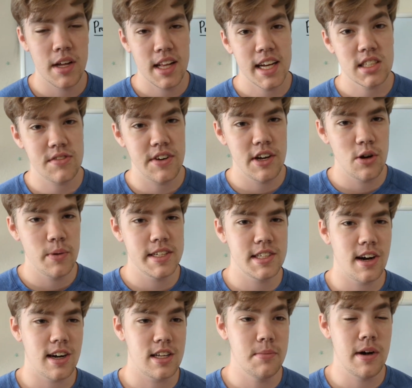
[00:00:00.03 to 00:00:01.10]
my last video, we
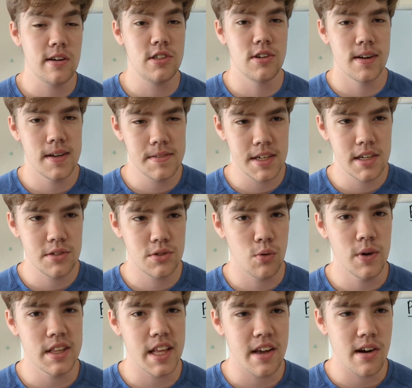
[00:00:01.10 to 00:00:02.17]
talked about derivatives,
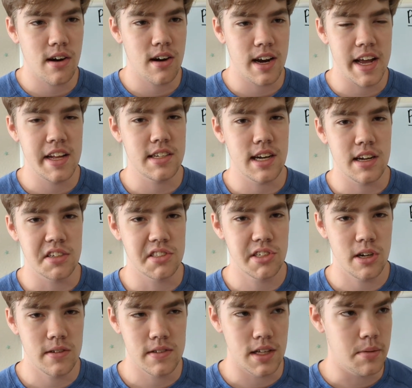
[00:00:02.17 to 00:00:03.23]
what they are, and how to
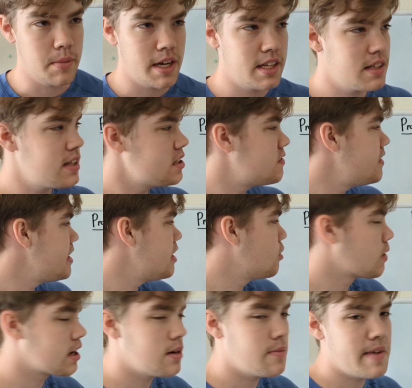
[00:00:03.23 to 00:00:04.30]
solve them. In this video,
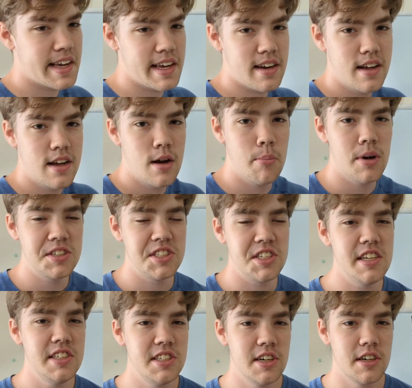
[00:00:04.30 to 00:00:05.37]
we're going to make it much
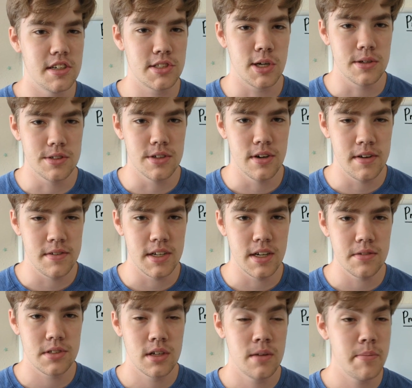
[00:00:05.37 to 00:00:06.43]
easier to solve
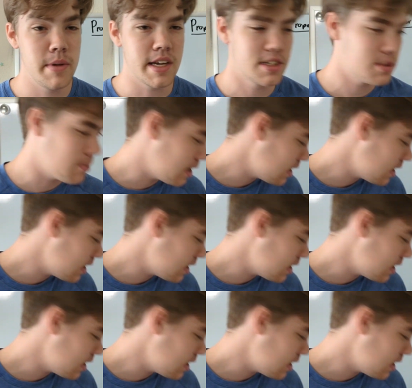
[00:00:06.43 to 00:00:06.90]
derivatives. Because in